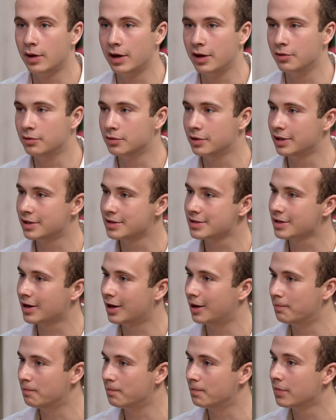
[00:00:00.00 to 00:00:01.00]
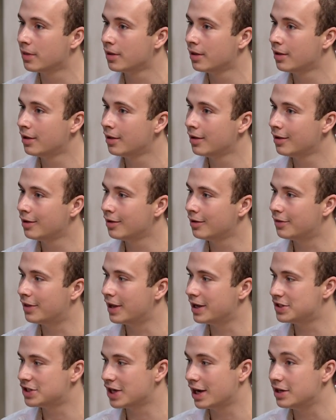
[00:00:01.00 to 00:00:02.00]
when an audience come,
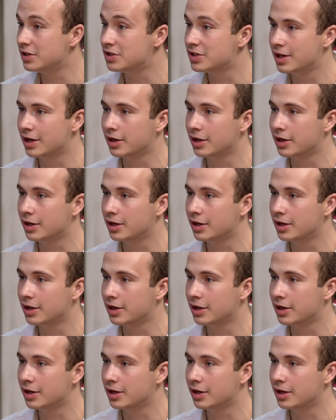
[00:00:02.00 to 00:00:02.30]
they change